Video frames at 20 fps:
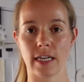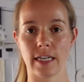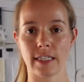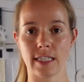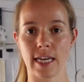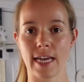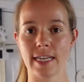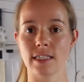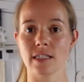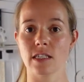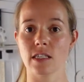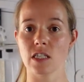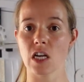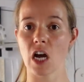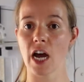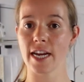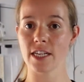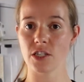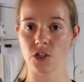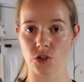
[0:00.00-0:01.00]
tests
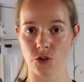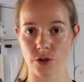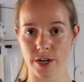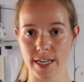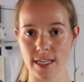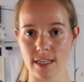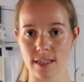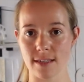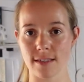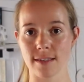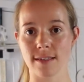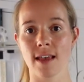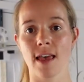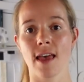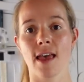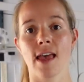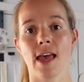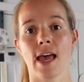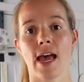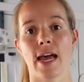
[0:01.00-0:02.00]
9 joints,
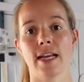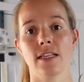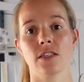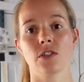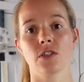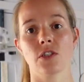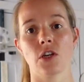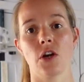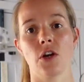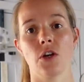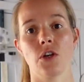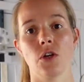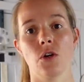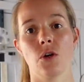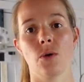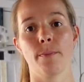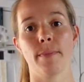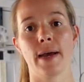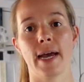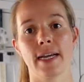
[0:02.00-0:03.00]
and so
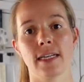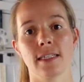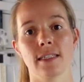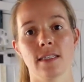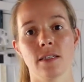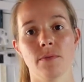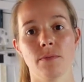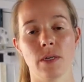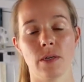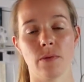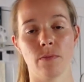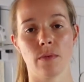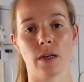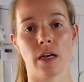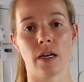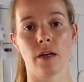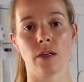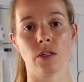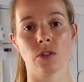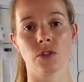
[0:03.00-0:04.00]
your maximum
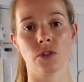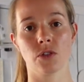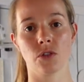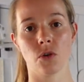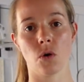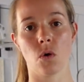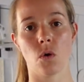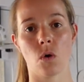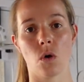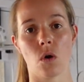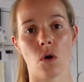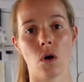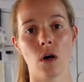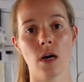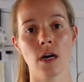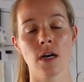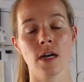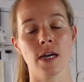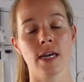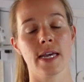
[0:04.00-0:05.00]

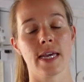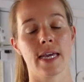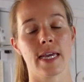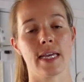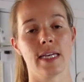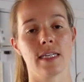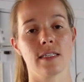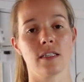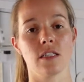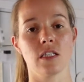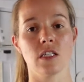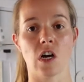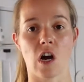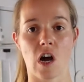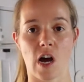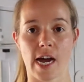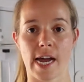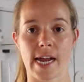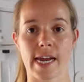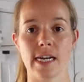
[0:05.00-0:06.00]
score is
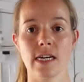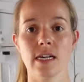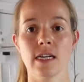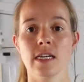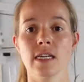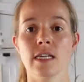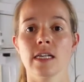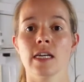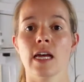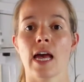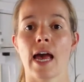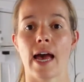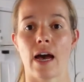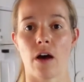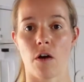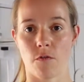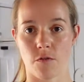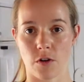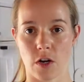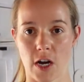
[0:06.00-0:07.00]
9
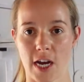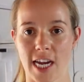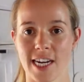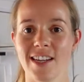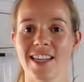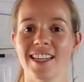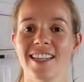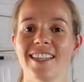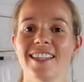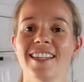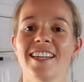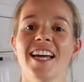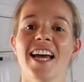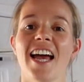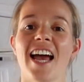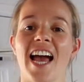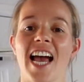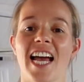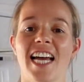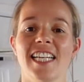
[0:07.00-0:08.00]
out of 9,
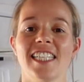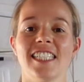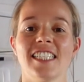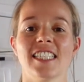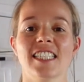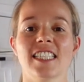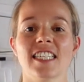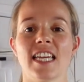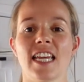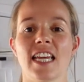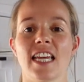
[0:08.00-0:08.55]
and